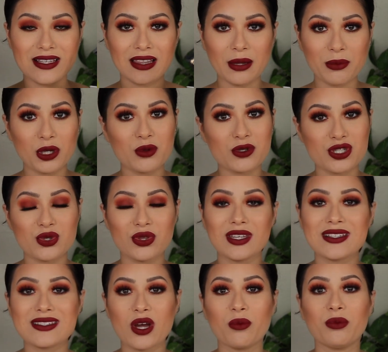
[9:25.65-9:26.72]
Let me know what you
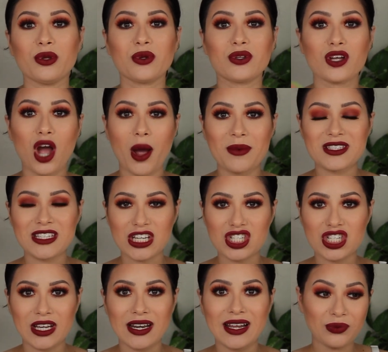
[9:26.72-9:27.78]
think down below in the comment
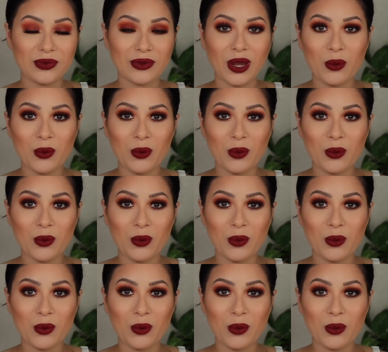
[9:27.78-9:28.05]
section.